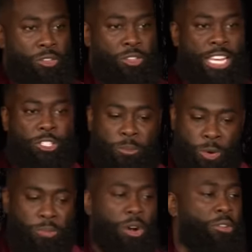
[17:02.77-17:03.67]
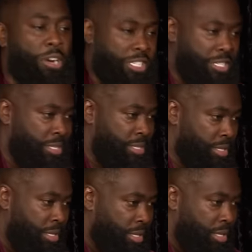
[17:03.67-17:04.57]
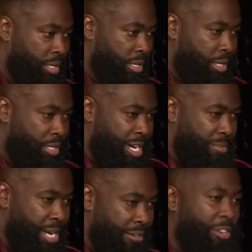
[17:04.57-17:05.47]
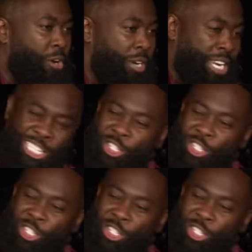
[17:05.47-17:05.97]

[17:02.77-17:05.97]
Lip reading: they stop your progress. You know what I mean? I think over here they